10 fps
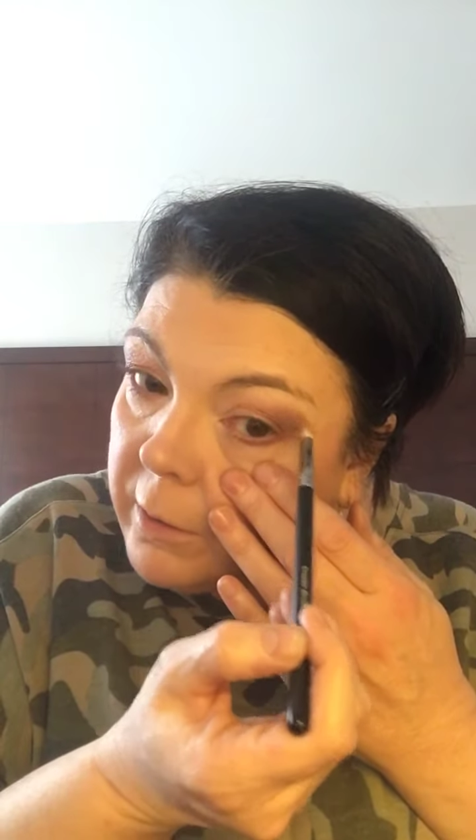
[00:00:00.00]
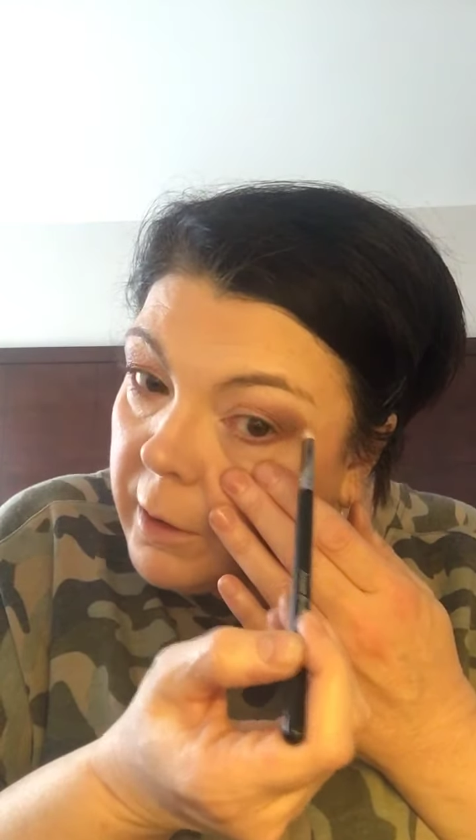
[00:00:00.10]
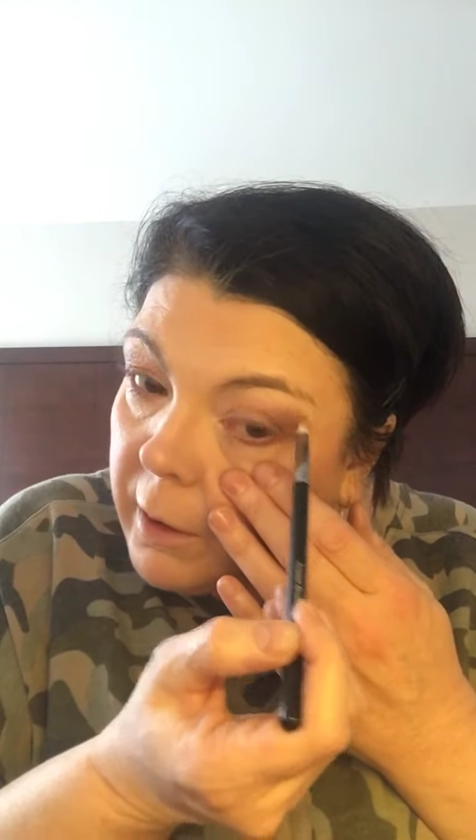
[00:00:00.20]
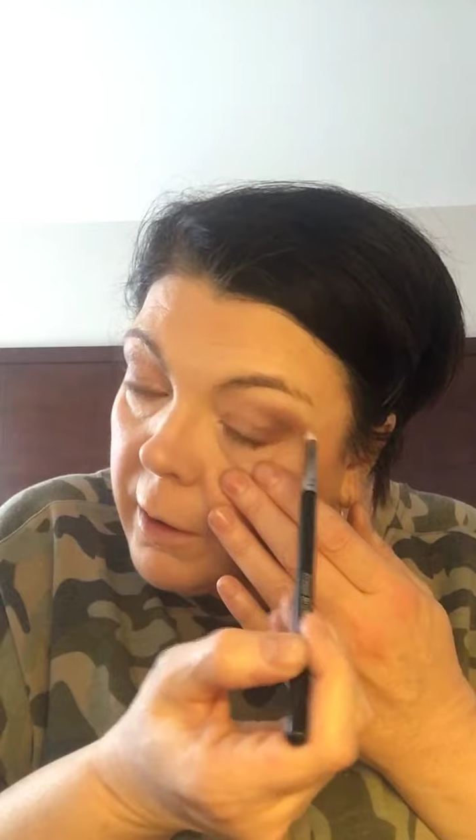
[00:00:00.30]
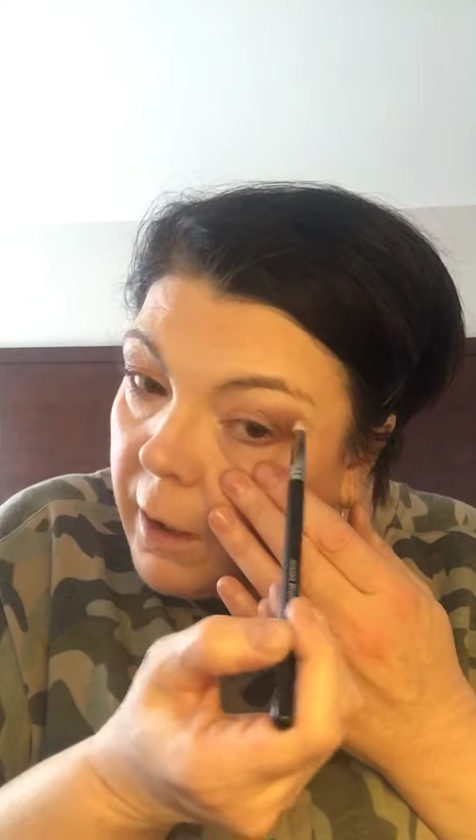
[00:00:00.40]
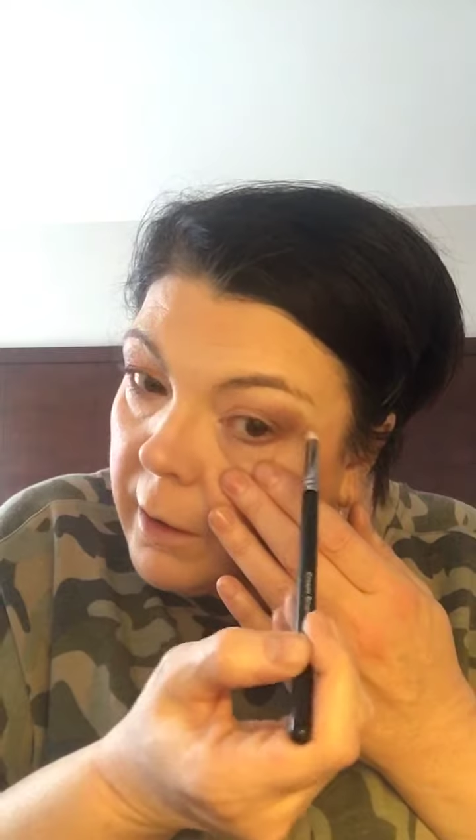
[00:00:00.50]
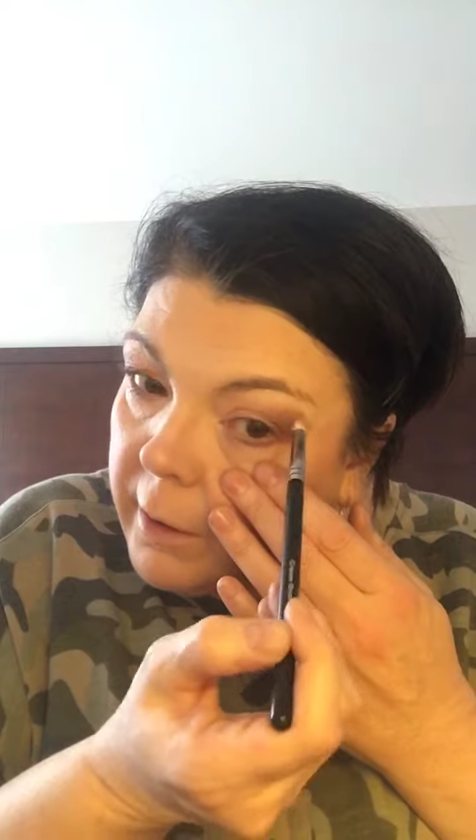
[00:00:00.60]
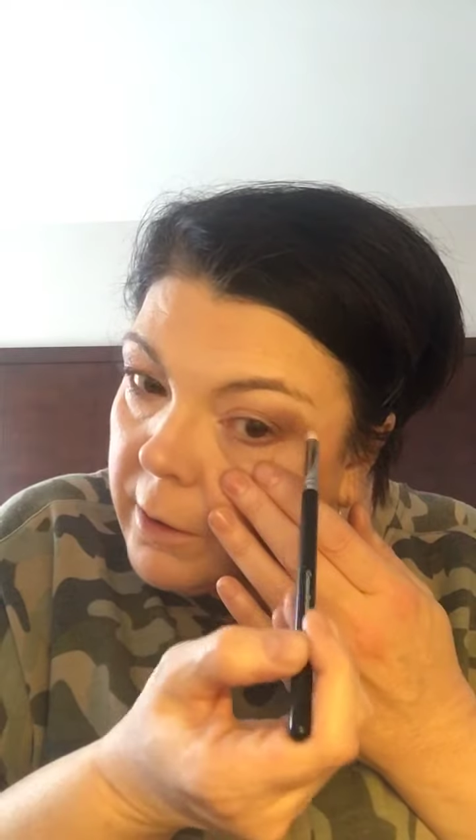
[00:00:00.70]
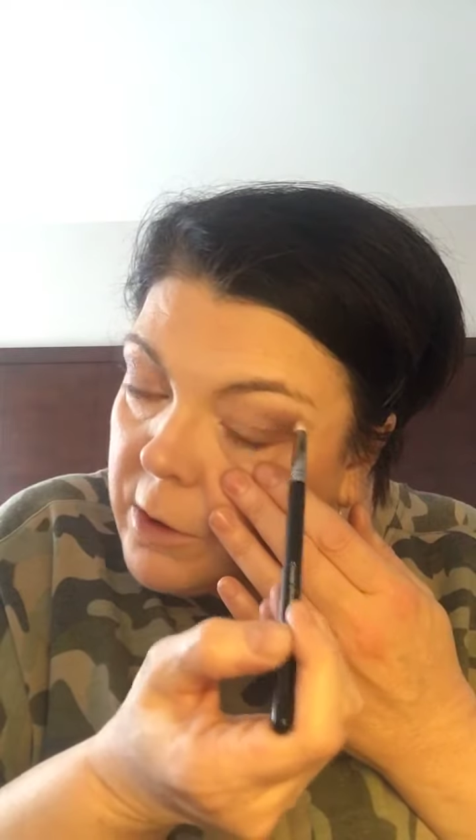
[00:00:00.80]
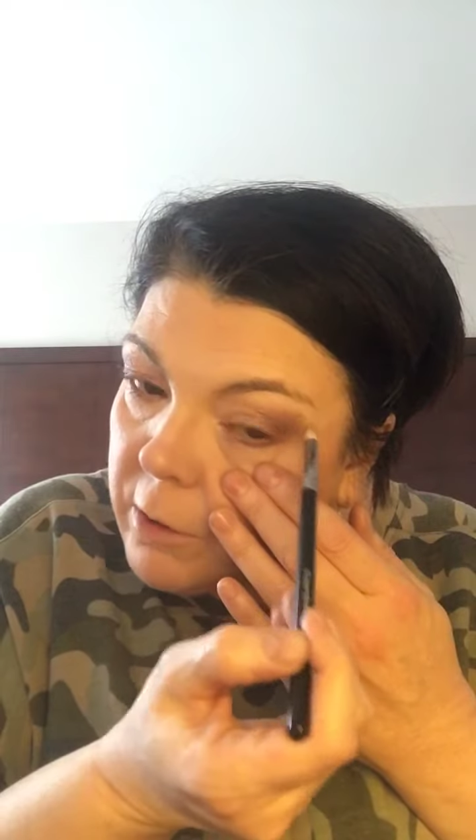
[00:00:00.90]
Our
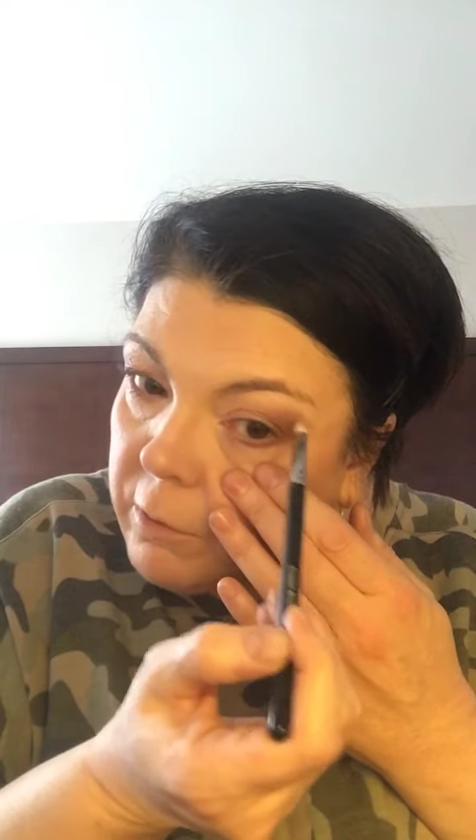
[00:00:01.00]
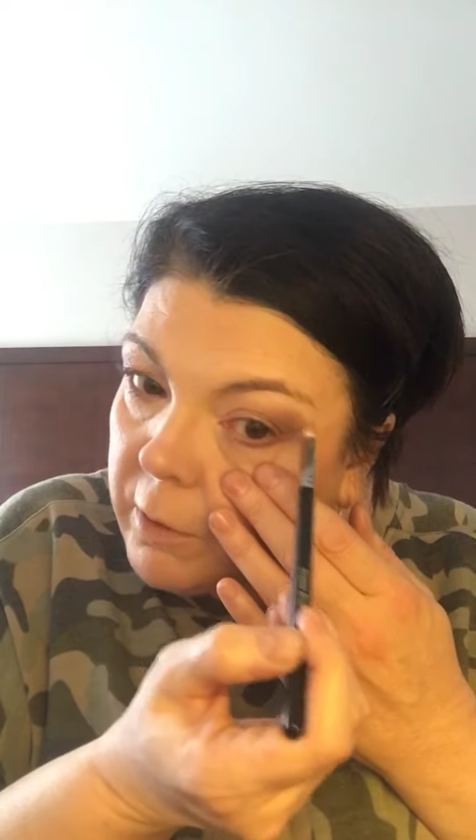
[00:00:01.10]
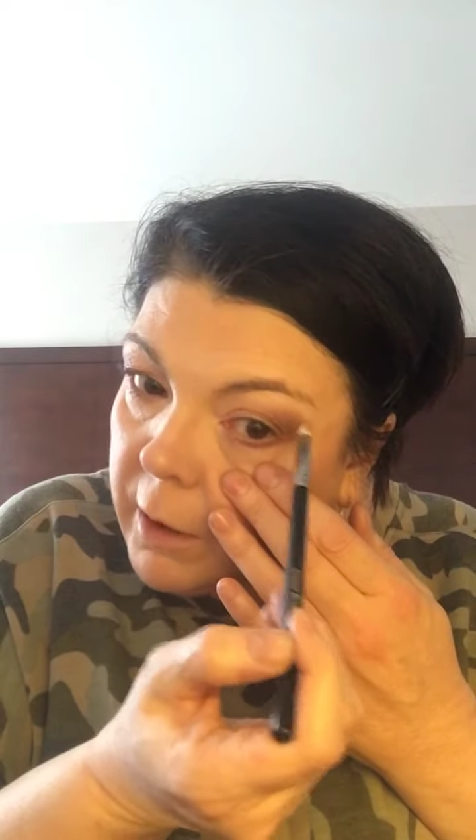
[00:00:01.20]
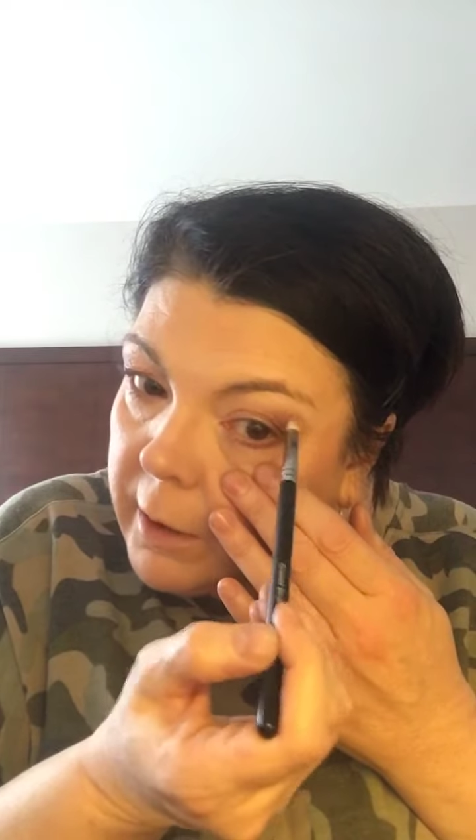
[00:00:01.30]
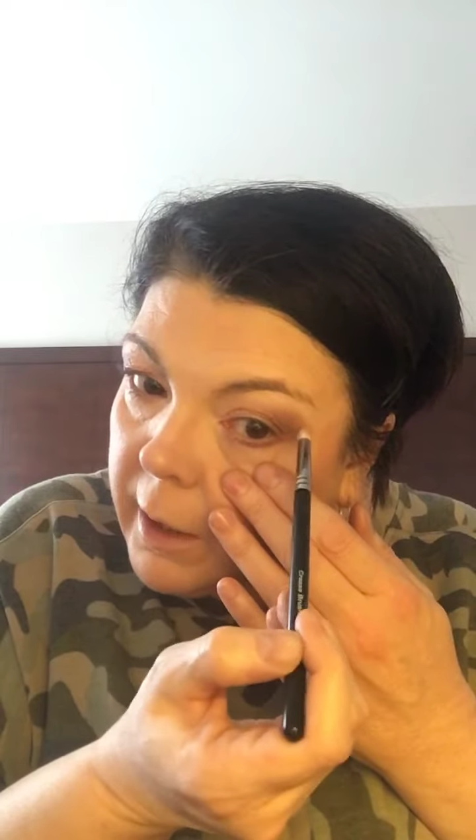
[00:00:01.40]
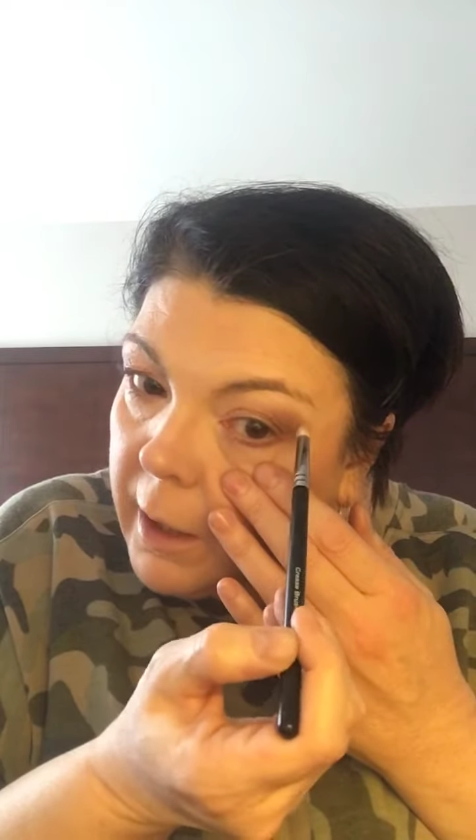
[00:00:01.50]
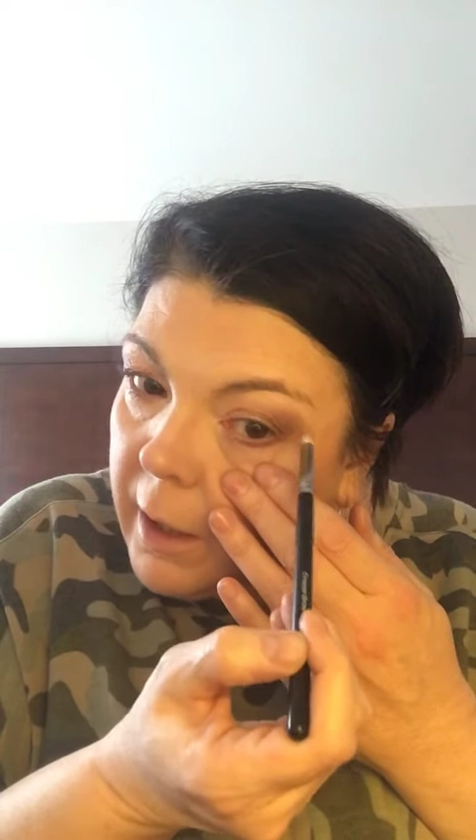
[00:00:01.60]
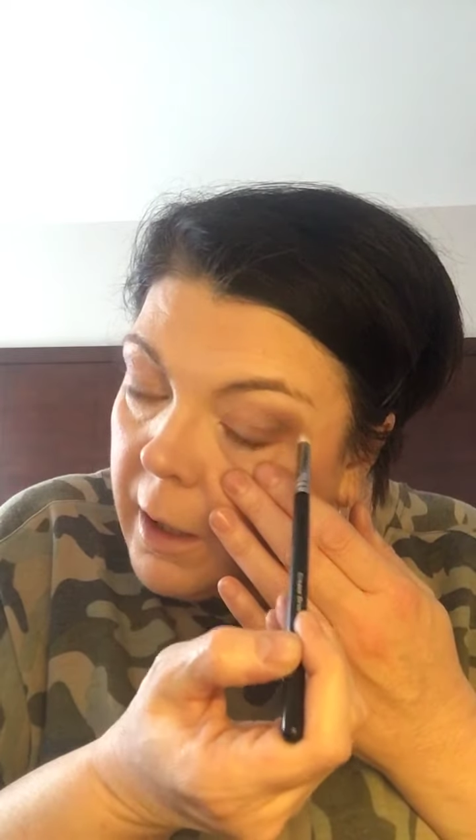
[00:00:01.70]
eyeliners are really